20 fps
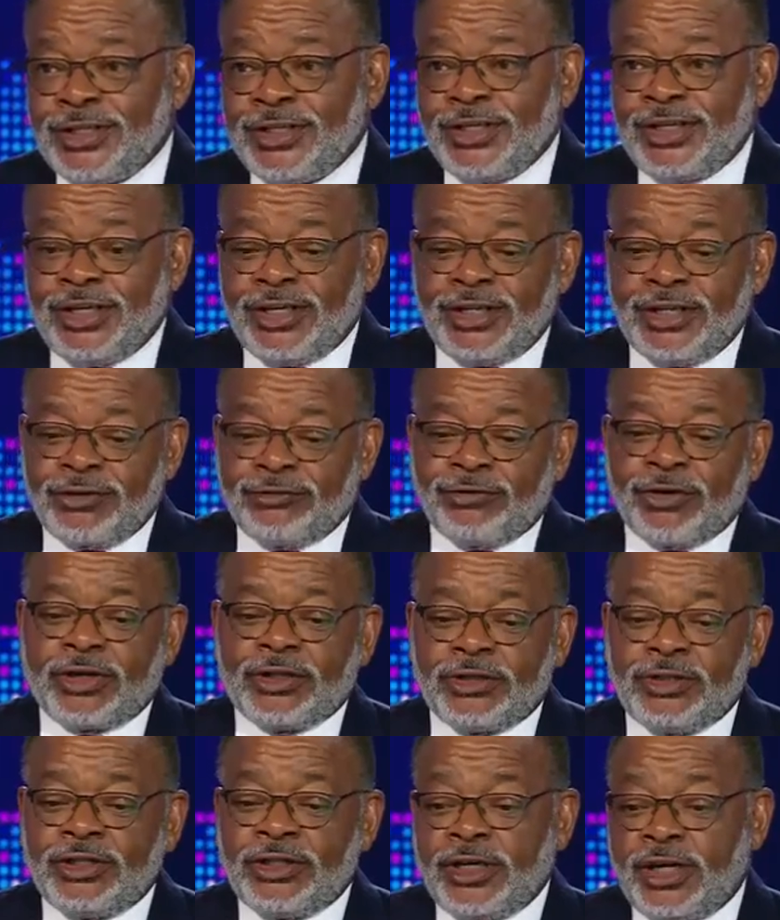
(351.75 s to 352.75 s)
and they
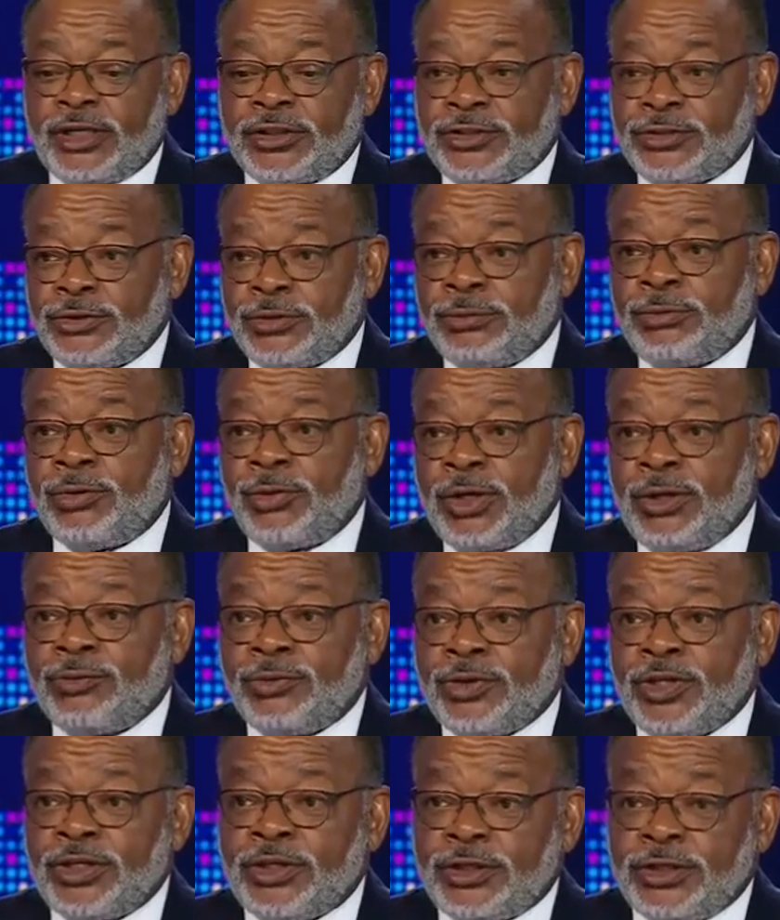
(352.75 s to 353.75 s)
finally got to the point where
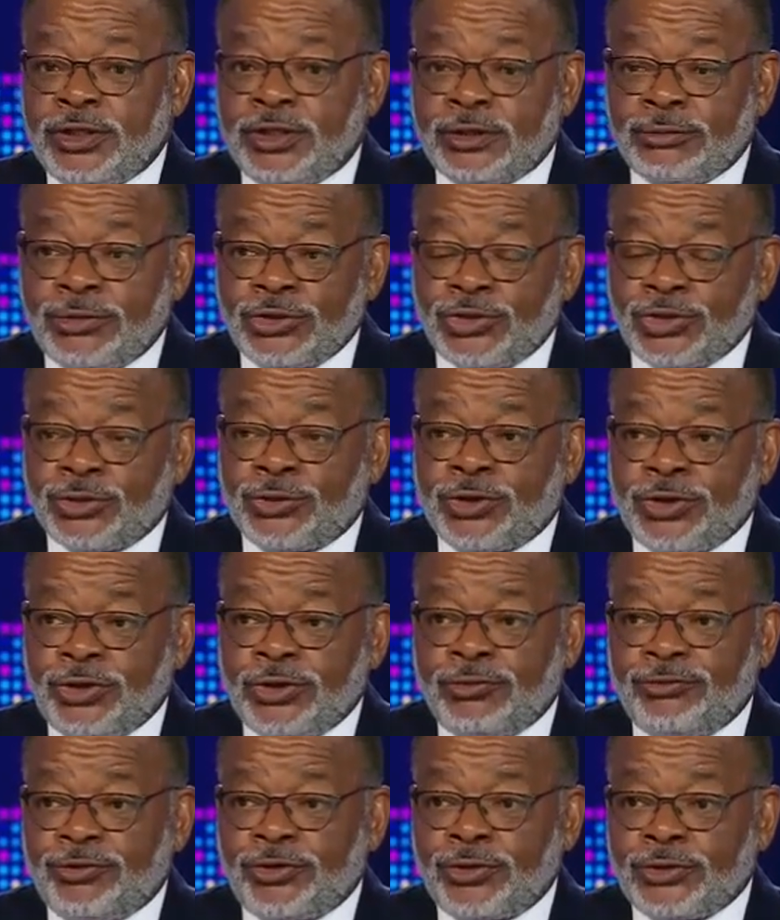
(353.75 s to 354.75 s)
they could get a majority of
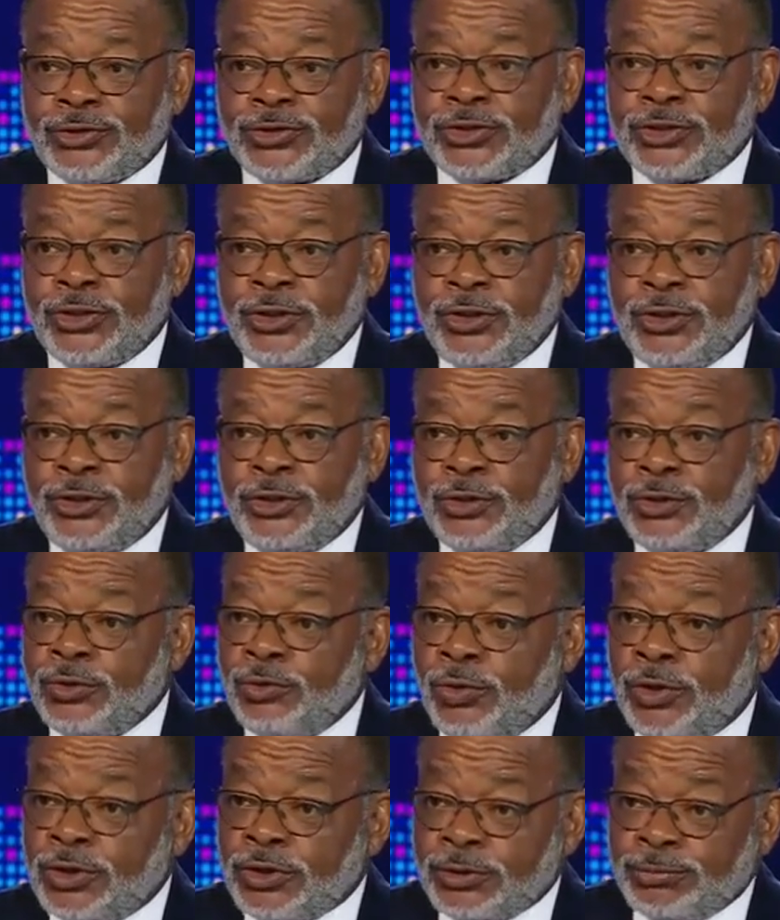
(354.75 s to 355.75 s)
folks who
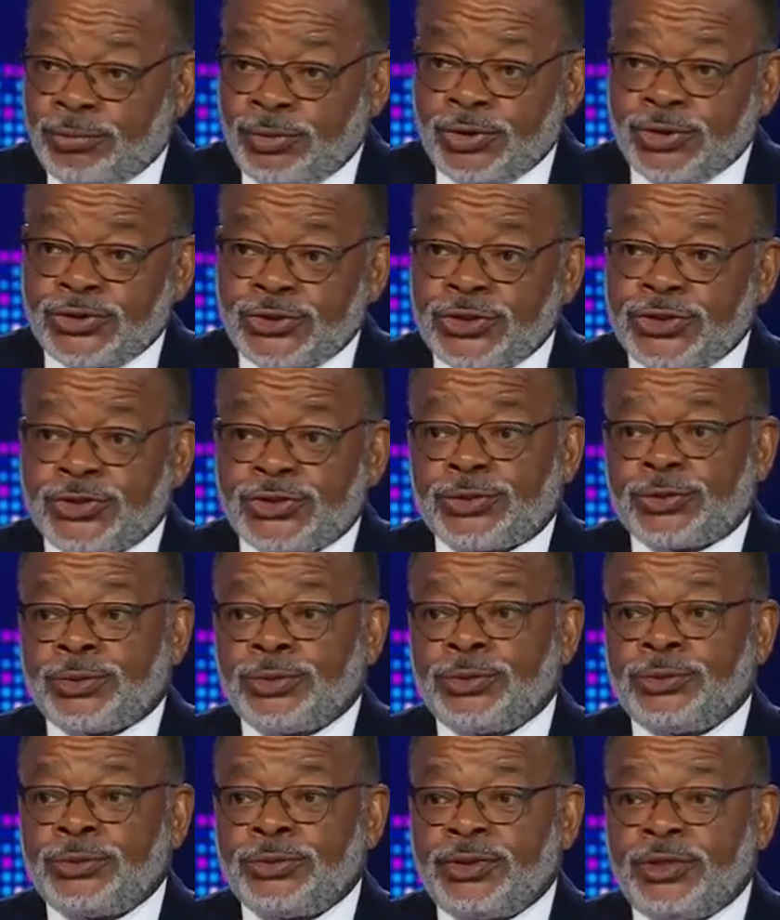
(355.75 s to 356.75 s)
wanted to push this
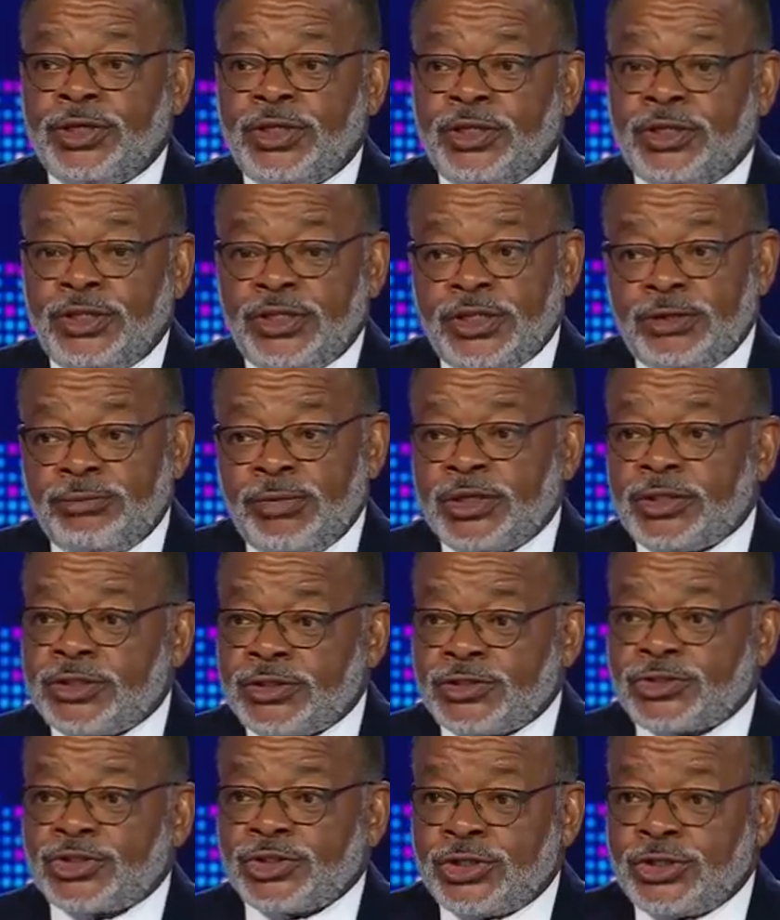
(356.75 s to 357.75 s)
through and then make this
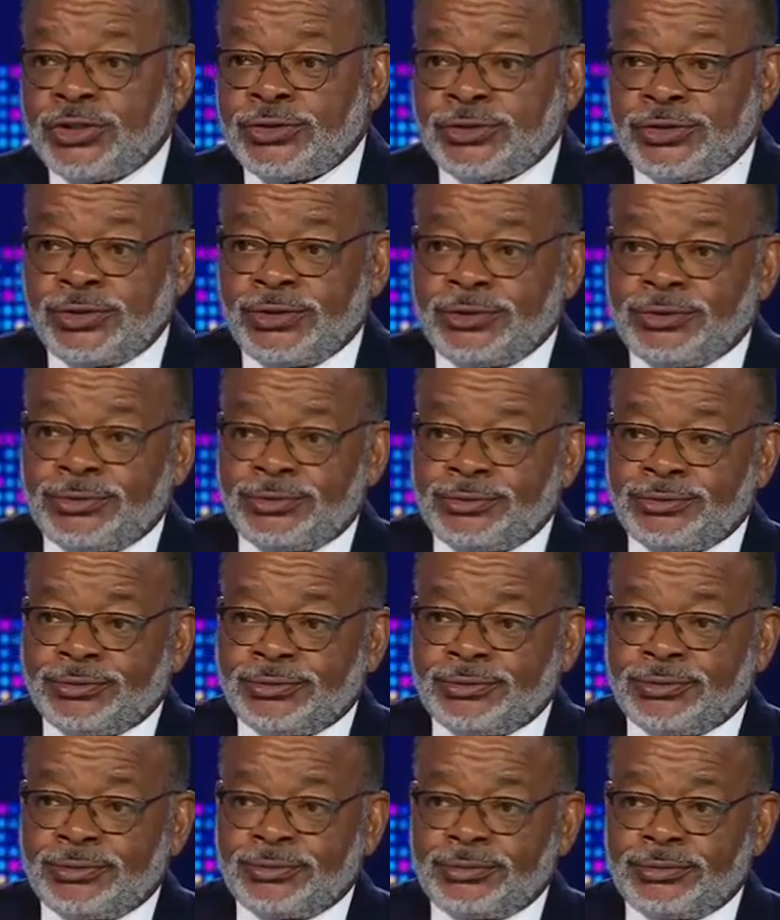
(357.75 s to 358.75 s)
change. What
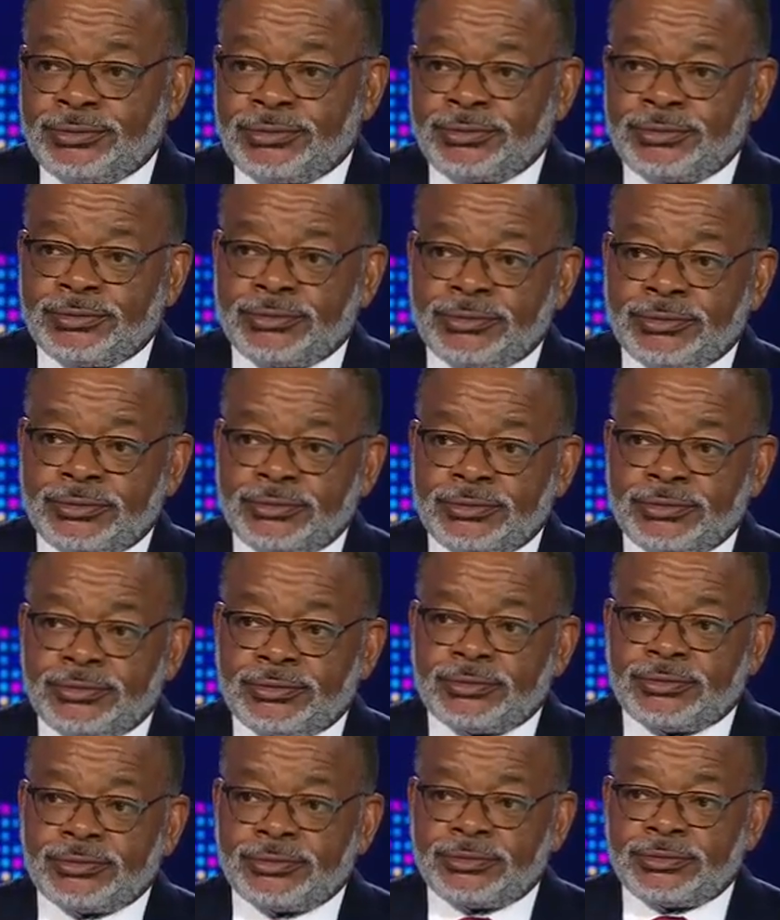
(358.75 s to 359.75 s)
do you think the message that
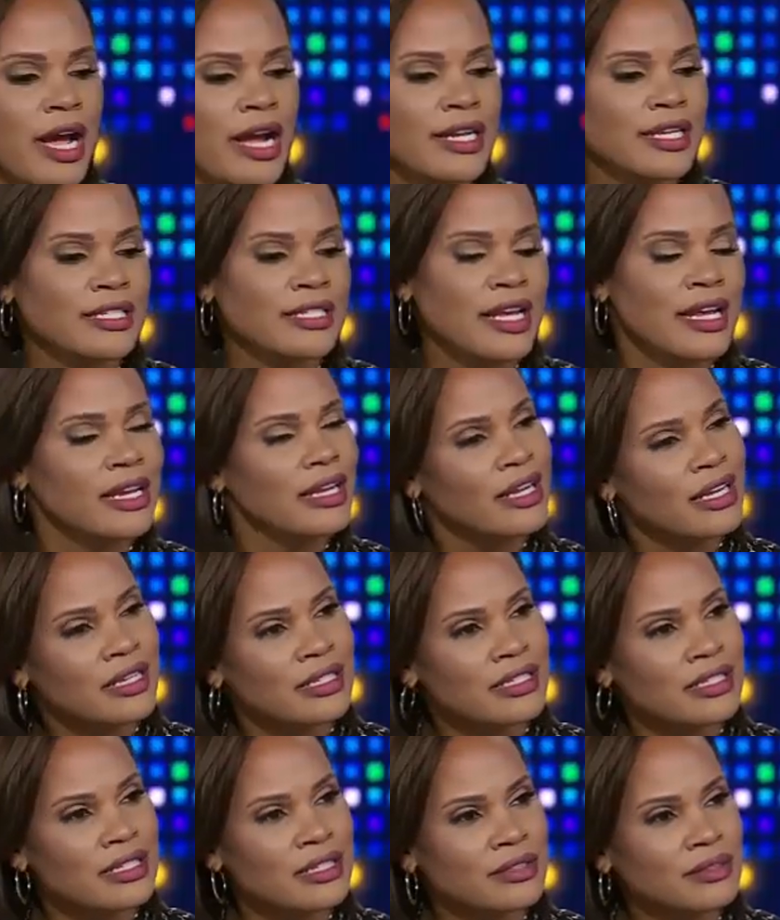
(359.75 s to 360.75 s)
they're trying to send
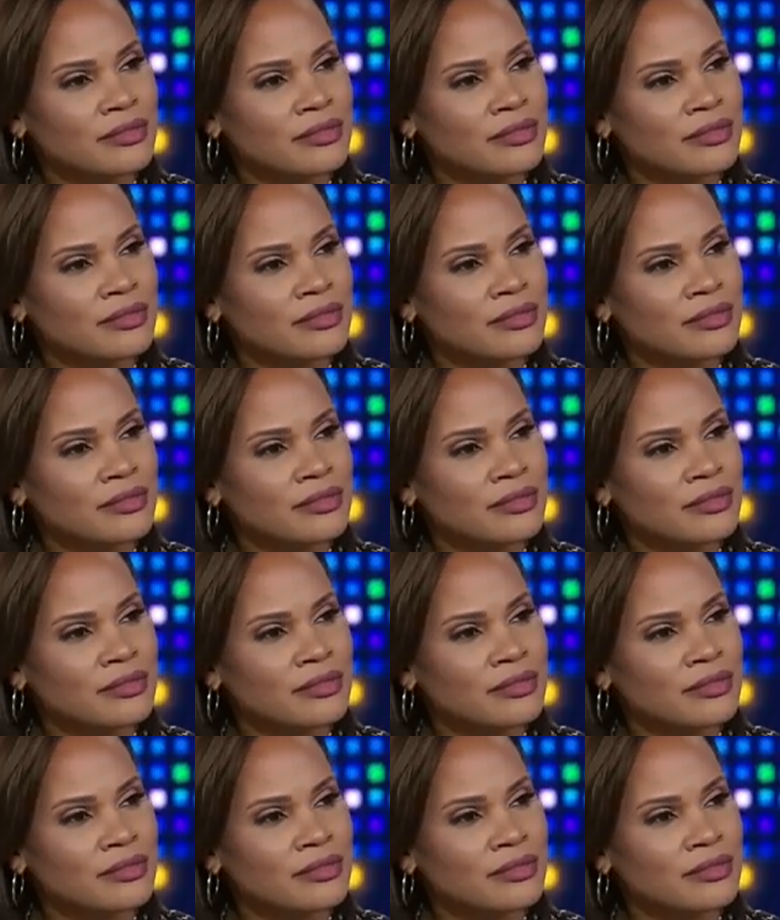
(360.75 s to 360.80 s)
is?